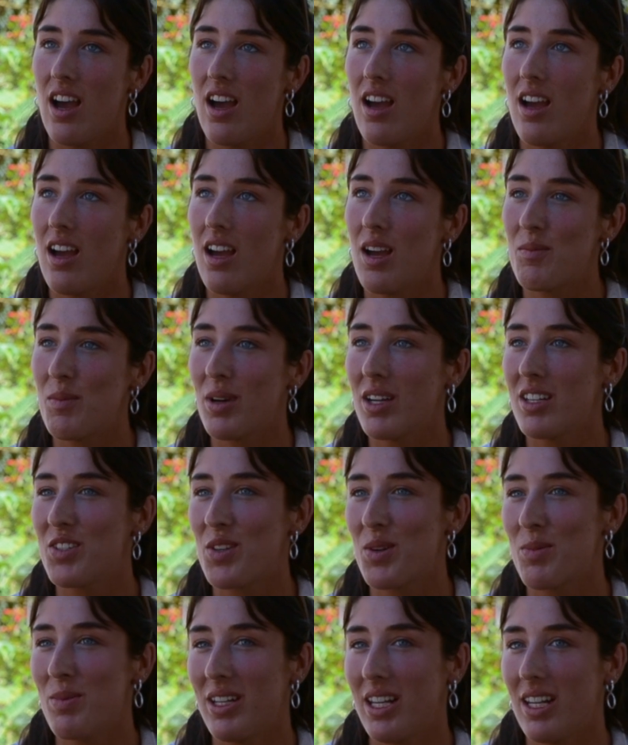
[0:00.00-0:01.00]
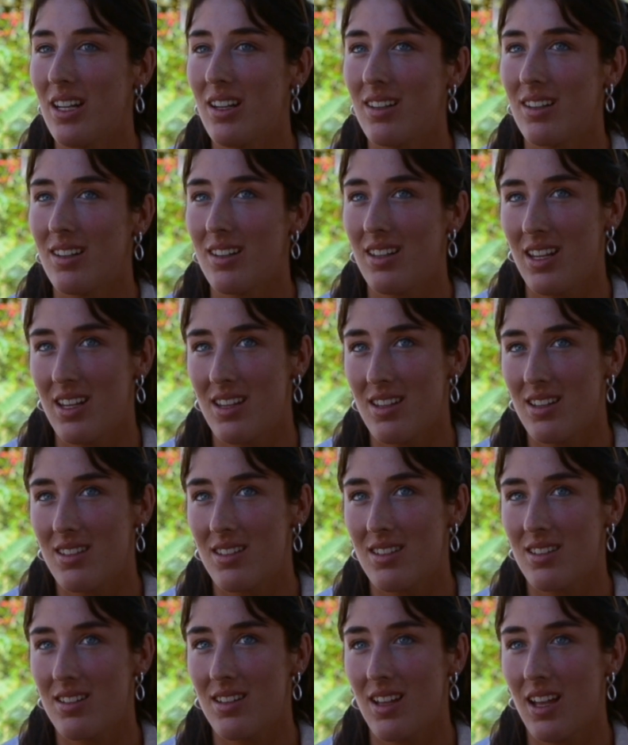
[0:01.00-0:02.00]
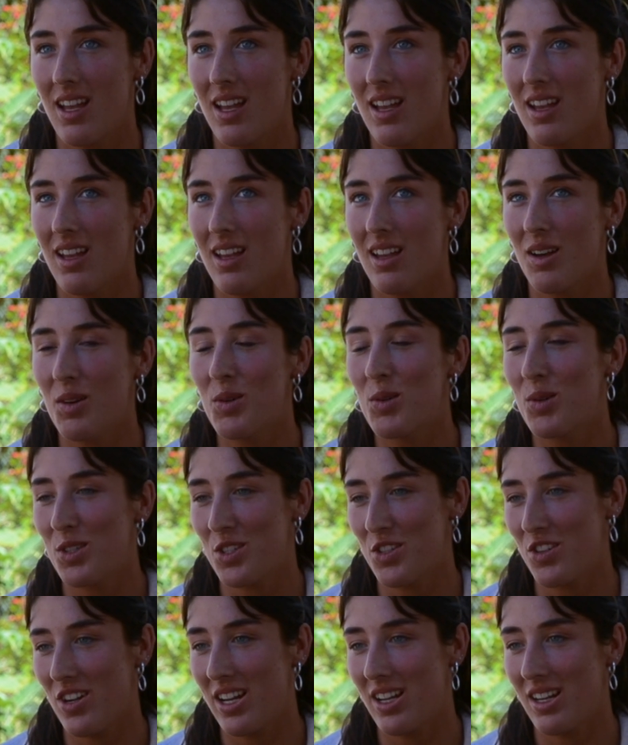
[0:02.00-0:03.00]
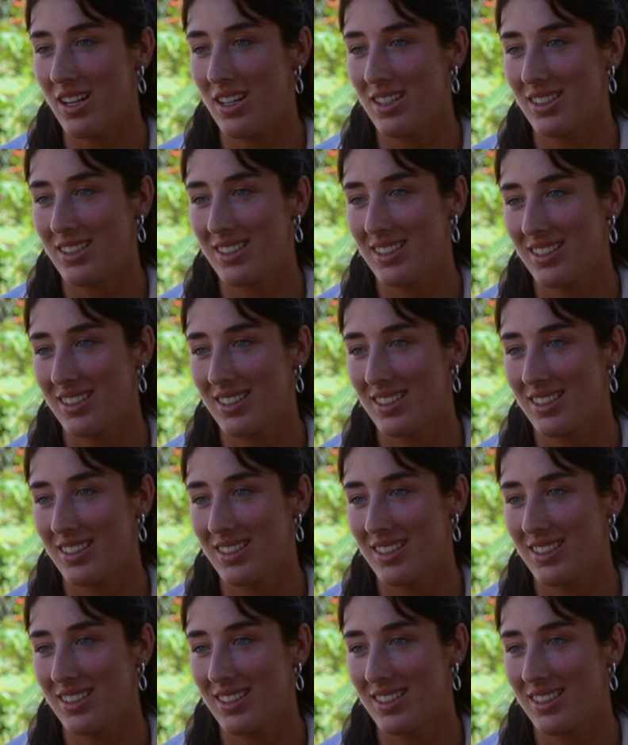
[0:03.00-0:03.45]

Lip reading: My job in England is a horse trainer.